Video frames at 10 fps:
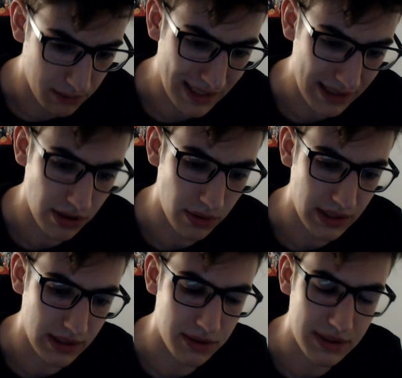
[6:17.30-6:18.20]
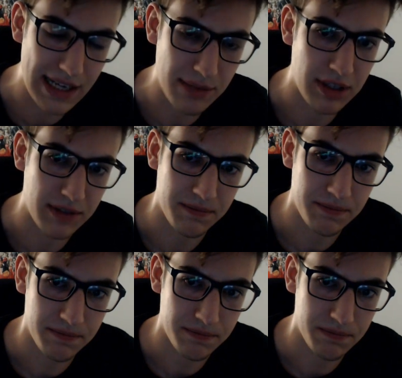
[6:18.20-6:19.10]
my story into an anime.
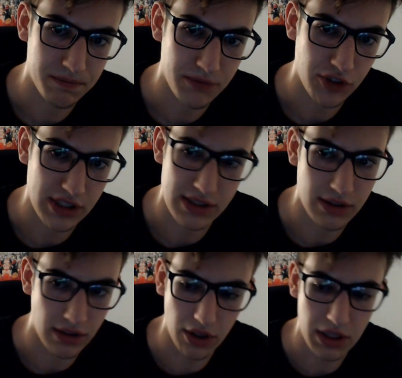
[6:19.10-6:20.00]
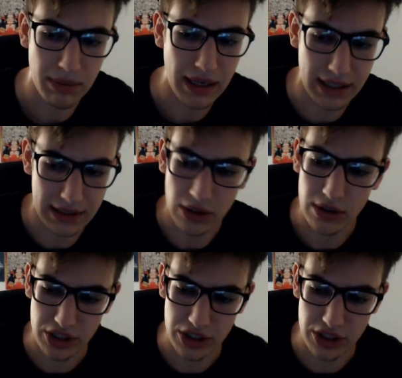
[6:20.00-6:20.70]
Just not a manga at all,